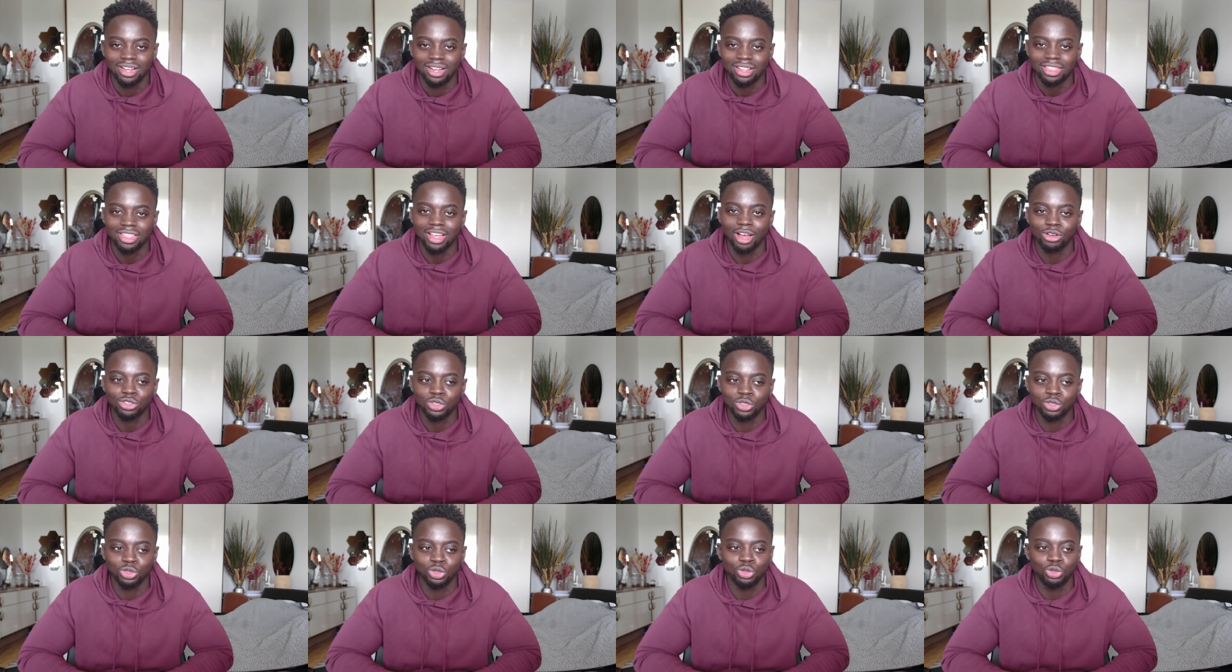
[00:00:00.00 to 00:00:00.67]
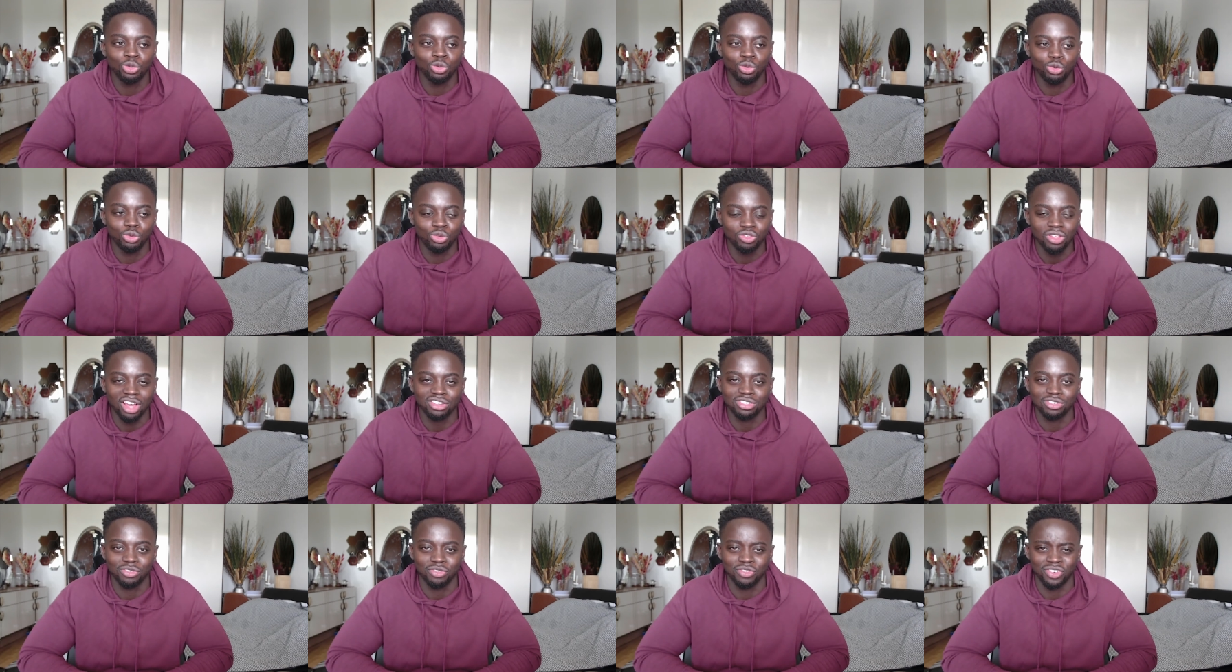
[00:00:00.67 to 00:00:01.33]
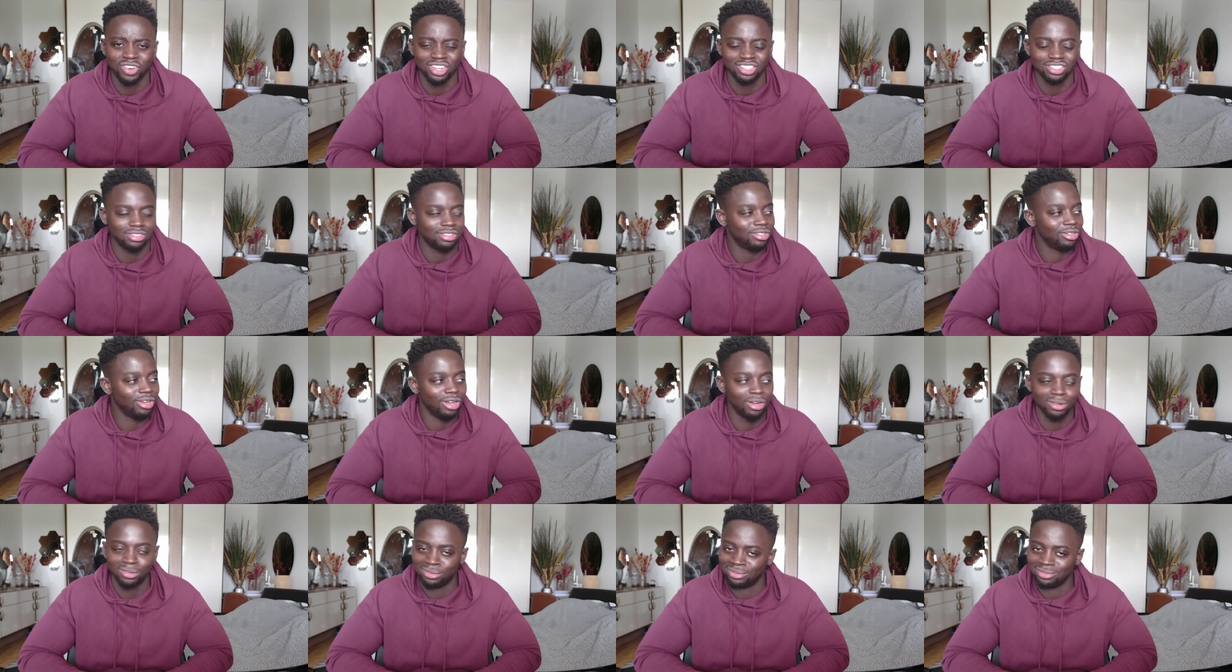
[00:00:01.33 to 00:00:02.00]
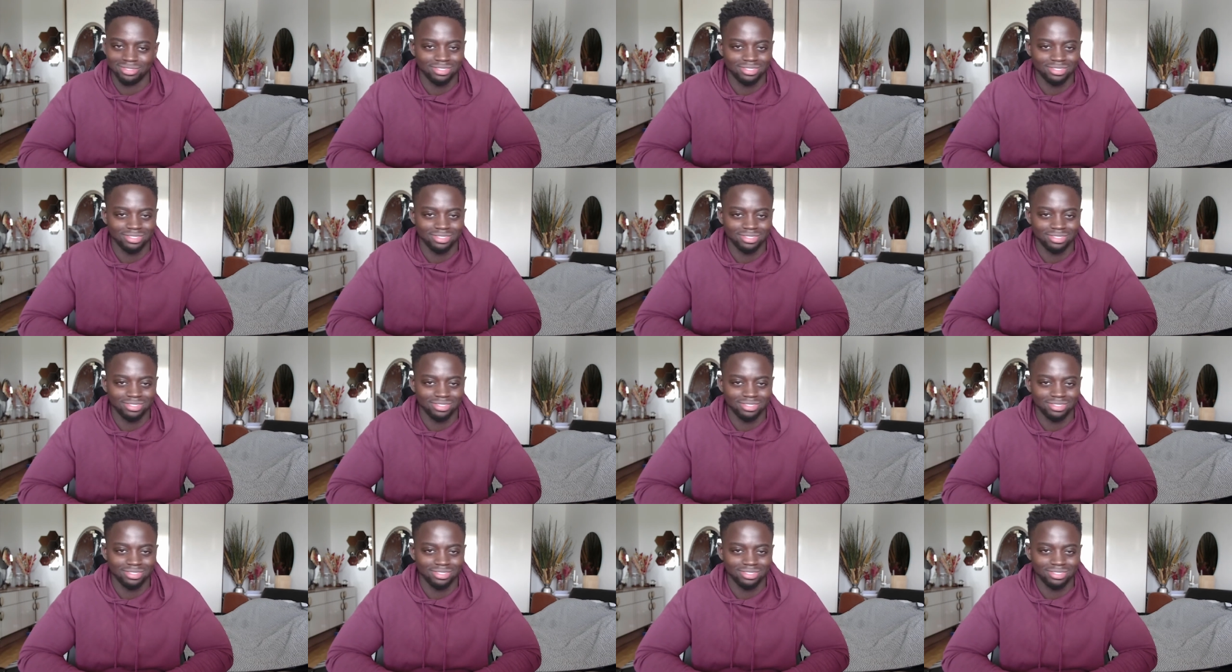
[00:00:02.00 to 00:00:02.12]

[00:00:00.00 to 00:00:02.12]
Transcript: a thousand two, a thousand three hundred. No.